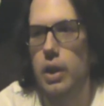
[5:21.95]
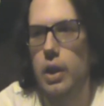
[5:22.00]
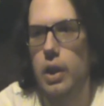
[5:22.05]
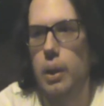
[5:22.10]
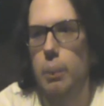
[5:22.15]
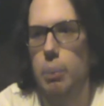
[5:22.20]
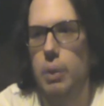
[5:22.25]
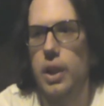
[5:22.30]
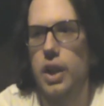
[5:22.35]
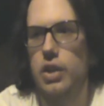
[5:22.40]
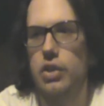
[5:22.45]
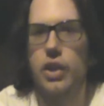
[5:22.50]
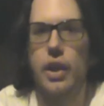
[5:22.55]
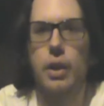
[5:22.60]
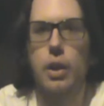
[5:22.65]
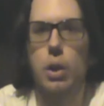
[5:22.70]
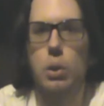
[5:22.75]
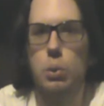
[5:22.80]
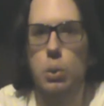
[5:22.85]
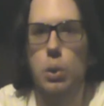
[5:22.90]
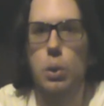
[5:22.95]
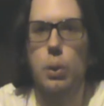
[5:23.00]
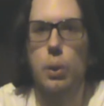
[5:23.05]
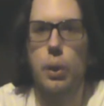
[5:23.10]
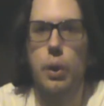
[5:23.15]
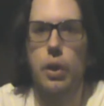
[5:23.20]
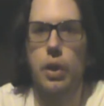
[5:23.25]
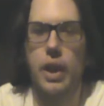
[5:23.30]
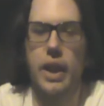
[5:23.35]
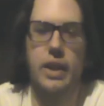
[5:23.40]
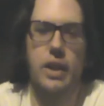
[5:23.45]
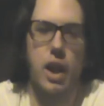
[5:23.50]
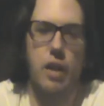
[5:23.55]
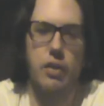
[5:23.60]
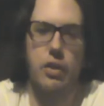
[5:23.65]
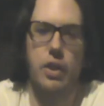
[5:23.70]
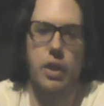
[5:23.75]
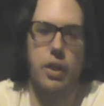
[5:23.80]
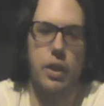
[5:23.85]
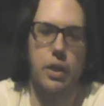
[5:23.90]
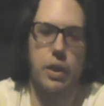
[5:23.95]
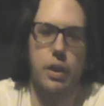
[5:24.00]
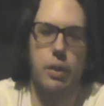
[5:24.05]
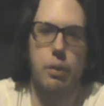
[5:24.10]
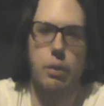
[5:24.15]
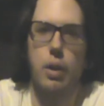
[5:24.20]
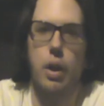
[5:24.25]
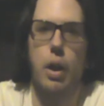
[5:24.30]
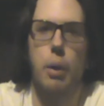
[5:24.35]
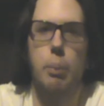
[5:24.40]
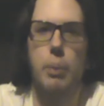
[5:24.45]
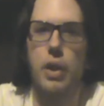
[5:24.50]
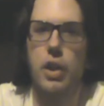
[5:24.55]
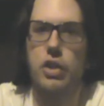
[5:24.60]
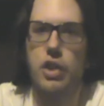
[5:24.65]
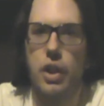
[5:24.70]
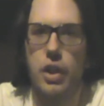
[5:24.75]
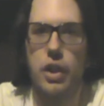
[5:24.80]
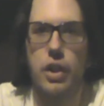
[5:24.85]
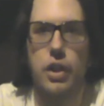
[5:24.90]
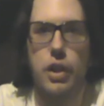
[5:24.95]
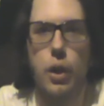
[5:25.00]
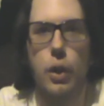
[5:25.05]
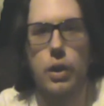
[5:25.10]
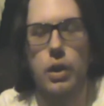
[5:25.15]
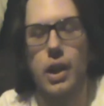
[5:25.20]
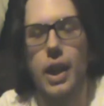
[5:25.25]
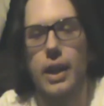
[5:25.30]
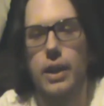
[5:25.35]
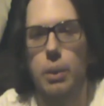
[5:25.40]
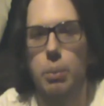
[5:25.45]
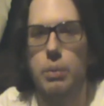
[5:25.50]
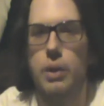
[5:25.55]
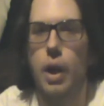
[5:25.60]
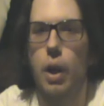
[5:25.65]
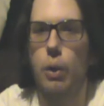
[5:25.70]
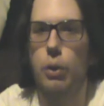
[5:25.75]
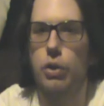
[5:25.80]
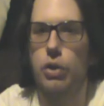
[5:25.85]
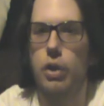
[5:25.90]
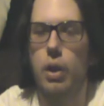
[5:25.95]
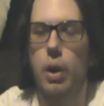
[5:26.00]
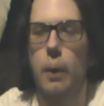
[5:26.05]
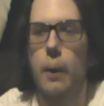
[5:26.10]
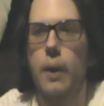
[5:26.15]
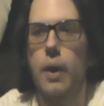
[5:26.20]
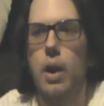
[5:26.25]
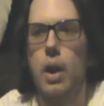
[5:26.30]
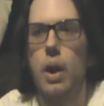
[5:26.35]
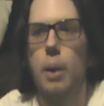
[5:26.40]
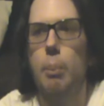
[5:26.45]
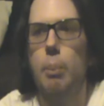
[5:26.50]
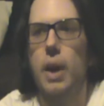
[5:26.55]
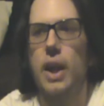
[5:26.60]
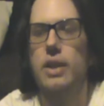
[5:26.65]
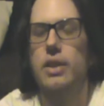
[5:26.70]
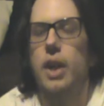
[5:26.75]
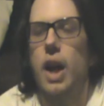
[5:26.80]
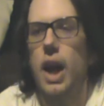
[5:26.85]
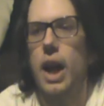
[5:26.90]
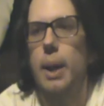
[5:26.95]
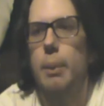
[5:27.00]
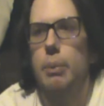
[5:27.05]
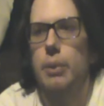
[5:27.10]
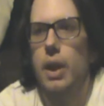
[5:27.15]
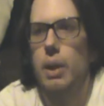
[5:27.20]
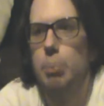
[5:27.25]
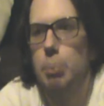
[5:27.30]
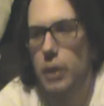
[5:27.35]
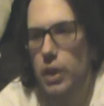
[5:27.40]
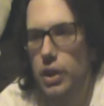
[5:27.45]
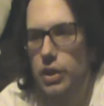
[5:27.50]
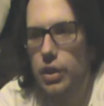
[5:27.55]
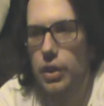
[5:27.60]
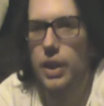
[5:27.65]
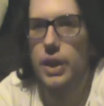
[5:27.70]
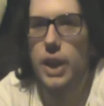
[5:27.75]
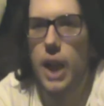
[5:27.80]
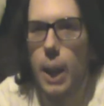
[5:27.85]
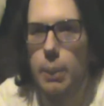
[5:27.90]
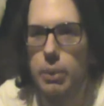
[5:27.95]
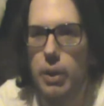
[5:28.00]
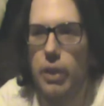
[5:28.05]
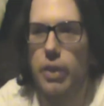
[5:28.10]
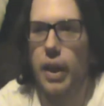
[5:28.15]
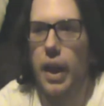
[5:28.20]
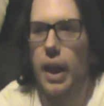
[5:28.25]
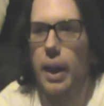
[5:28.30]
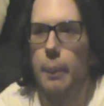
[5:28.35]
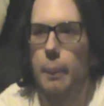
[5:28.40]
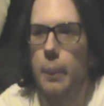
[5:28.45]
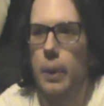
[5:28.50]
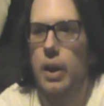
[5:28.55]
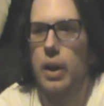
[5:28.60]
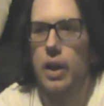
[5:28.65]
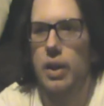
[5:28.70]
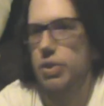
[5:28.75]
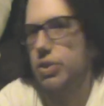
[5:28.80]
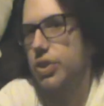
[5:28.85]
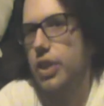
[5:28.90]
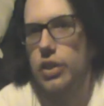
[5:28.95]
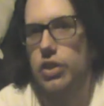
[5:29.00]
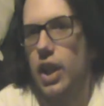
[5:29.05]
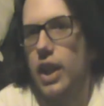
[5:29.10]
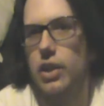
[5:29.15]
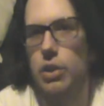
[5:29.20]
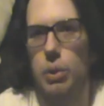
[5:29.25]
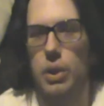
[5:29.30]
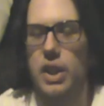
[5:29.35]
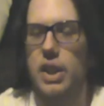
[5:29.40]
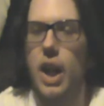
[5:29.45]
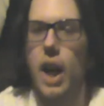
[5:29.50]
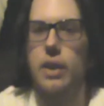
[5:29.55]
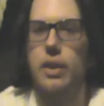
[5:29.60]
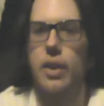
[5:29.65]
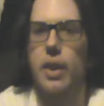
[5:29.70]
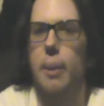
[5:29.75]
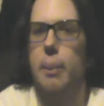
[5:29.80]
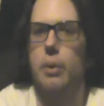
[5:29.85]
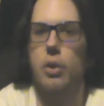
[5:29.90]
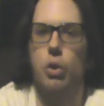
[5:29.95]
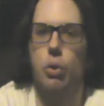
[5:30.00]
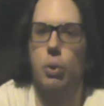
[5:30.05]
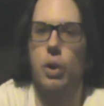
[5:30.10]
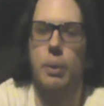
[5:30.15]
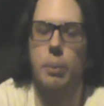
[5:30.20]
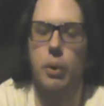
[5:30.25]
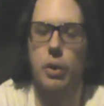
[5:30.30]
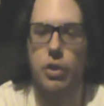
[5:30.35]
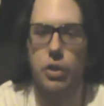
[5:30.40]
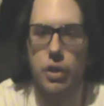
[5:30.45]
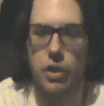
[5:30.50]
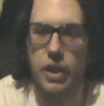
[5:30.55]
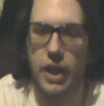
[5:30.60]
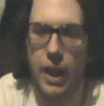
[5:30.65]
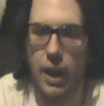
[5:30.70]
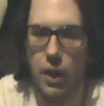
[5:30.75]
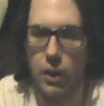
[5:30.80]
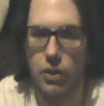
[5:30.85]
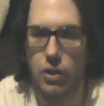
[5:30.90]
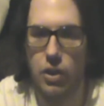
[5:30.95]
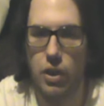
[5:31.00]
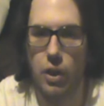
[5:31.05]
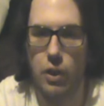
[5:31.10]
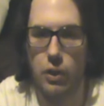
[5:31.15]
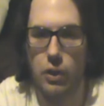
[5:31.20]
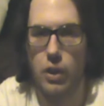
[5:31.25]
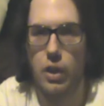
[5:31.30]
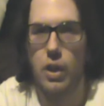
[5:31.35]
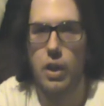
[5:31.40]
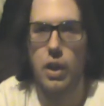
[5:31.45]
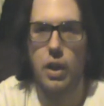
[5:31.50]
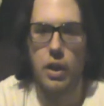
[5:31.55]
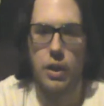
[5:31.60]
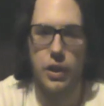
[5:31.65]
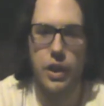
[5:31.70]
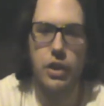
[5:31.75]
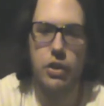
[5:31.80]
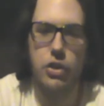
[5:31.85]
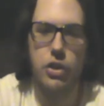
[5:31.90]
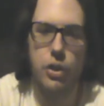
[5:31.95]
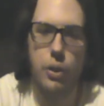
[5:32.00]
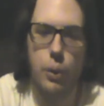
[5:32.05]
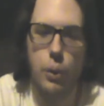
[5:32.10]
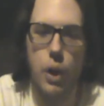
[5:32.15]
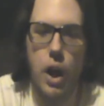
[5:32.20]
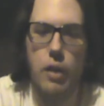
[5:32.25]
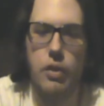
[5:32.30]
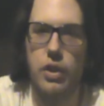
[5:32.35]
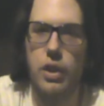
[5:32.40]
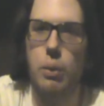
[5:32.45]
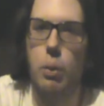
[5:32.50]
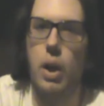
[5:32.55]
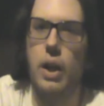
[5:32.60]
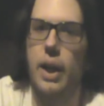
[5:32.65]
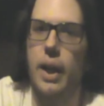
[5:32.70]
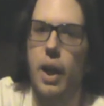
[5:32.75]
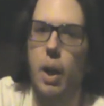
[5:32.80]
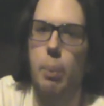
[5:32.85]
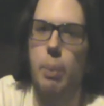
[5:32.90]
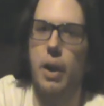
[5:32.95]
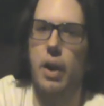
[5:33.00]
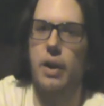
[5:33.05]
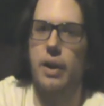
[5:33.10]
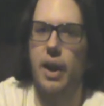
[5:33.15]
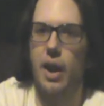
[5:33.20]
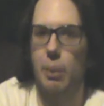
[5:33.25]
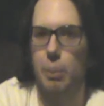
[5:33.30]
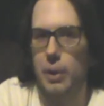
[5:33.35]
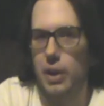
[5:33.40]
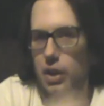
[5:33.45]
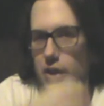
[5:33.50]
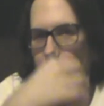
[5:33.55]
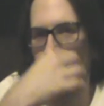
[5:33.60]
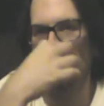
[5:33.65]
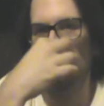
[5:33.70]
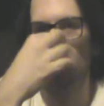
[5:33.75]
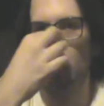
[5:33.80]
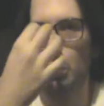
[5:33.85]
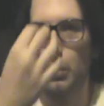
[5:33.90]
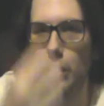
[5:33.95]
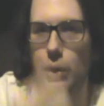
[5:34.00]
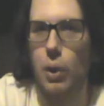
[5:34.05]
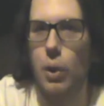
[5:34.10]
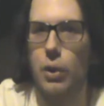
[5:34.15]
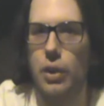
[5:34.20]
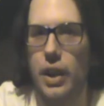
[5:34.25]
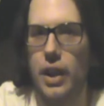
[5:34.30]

because they're a rural, like obviously the military didn't go and let them know. So by the time the military got to them, the Titans already got to them and destroyed most of their town. So these two obviously want to help Aaron out because they have a similar goal.